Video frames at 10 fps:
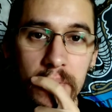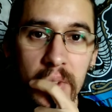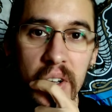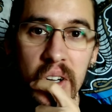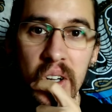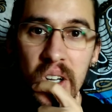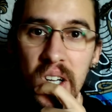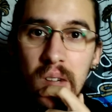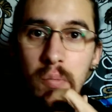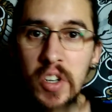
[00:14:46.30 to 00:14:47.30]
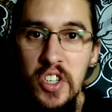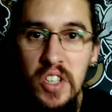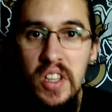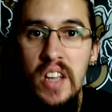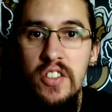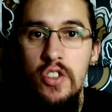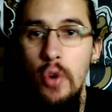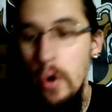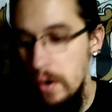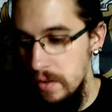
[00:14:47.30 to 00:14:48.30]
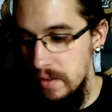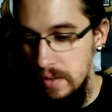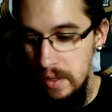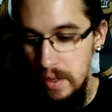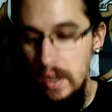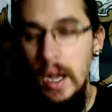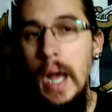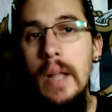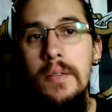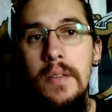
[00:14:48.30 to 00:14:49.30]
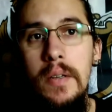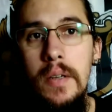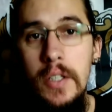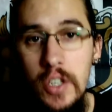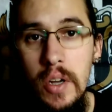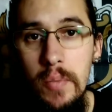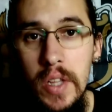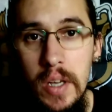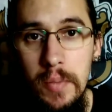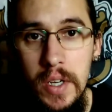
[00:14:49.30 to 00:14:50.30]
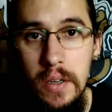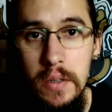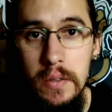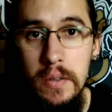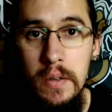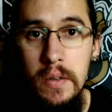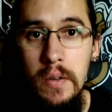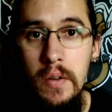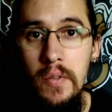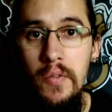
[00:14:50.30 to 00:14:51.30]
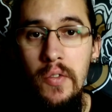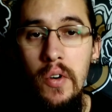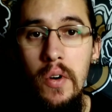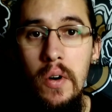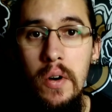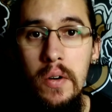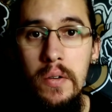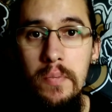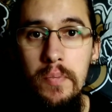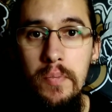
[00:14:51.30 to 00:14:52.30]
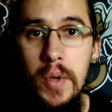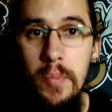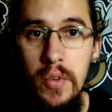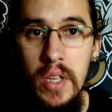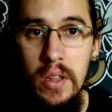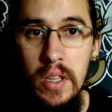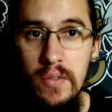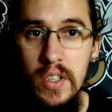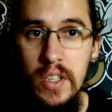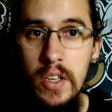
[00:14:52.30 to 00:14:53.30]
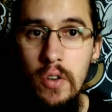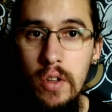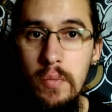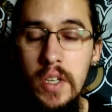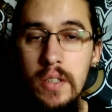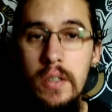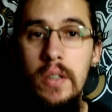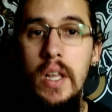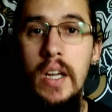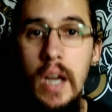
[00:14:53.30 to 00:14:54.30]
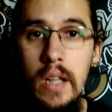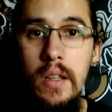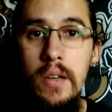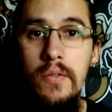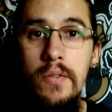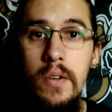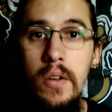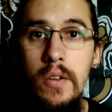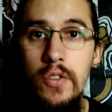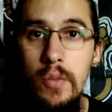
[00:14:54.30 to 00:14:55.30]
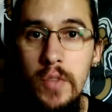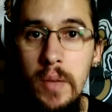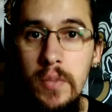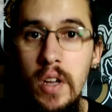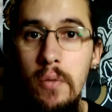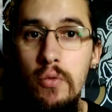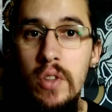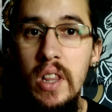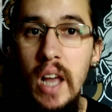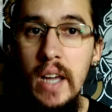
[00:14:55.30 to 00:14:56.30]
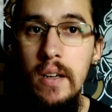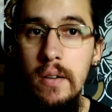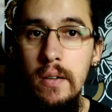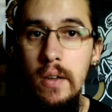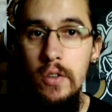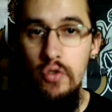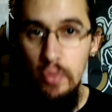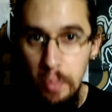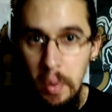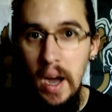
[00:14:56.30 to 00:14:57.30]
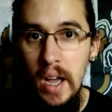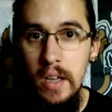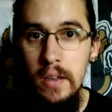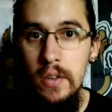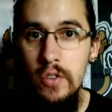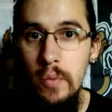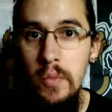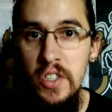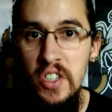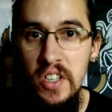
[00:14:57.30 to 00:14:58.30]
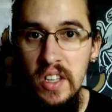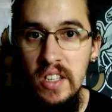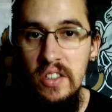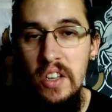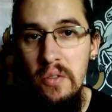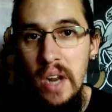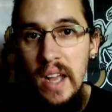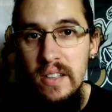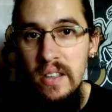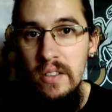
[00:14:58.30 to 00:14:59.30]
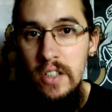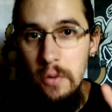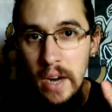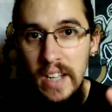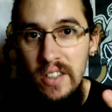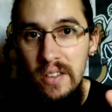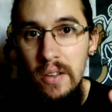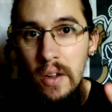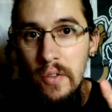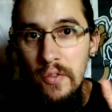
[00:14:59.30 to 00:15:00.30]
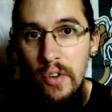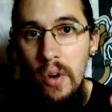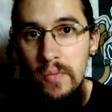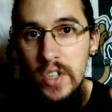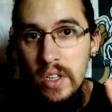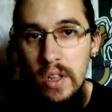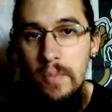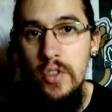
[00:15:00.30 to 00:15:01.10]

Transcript: uh, merchandise stores, and uh, it's complicated because for people that lives in economies like I live, sometimes I would like to buy some merchandise direct direct from the club